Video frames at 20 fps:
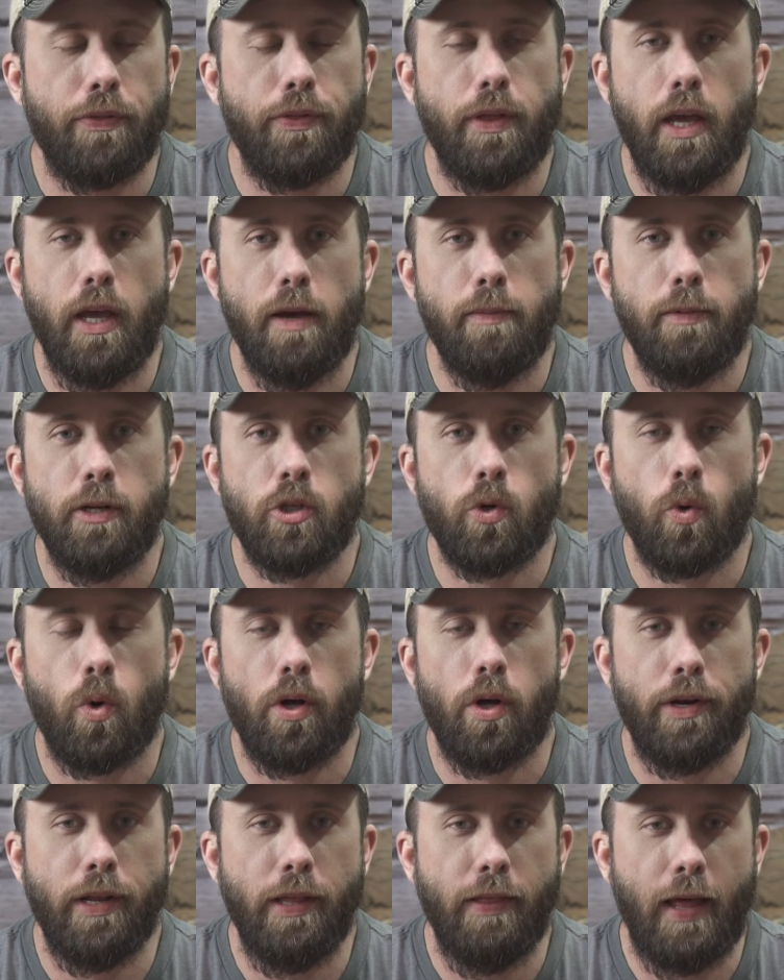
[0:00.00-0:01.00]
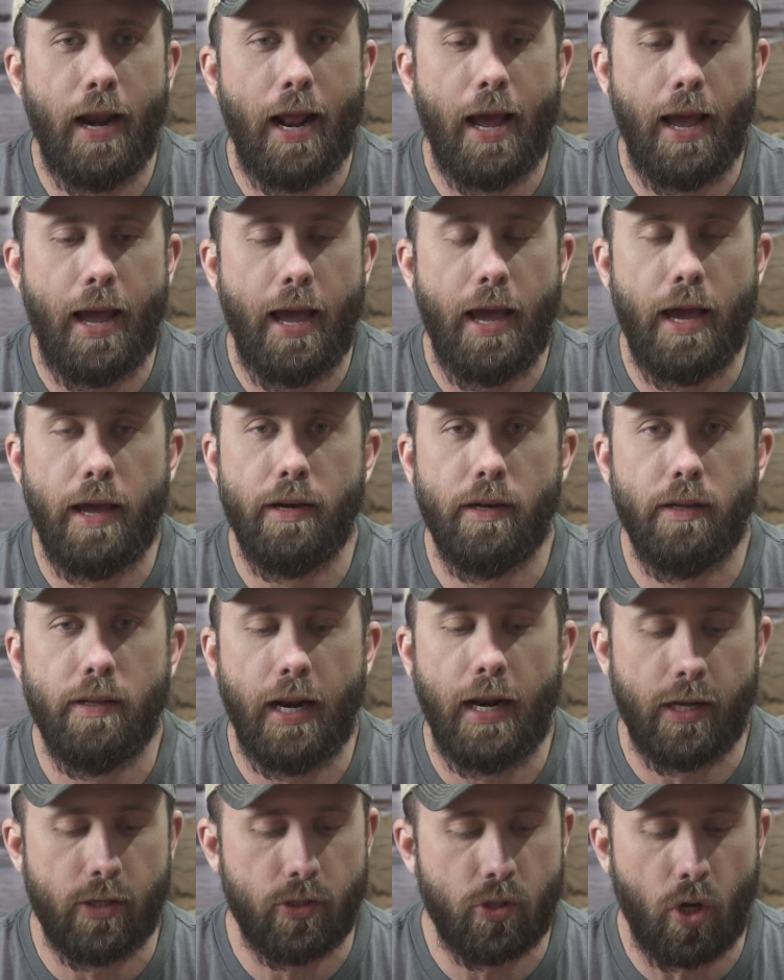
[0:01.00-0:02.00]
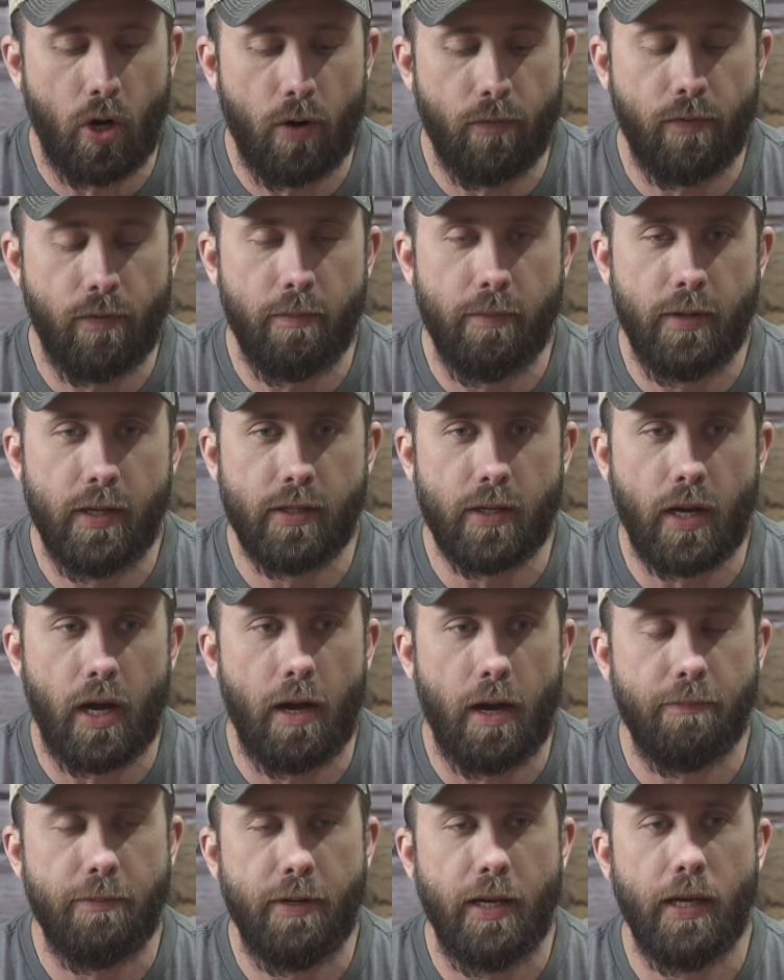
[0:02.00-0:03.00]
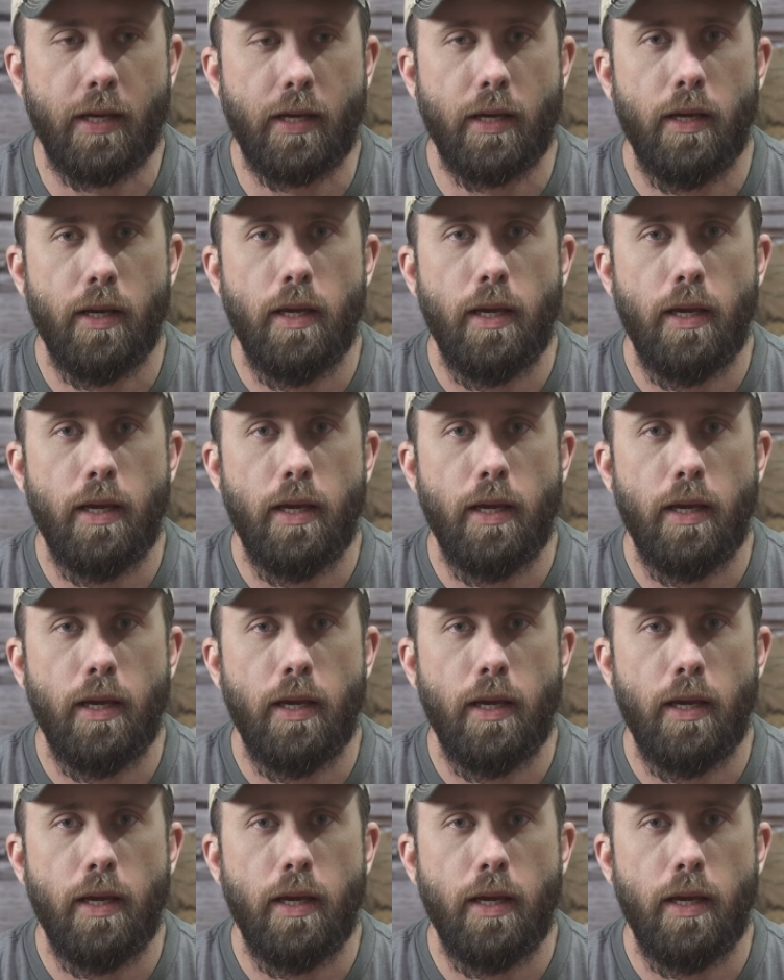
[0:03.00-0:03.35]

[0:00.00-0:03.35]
the image quality that I saw from this optic.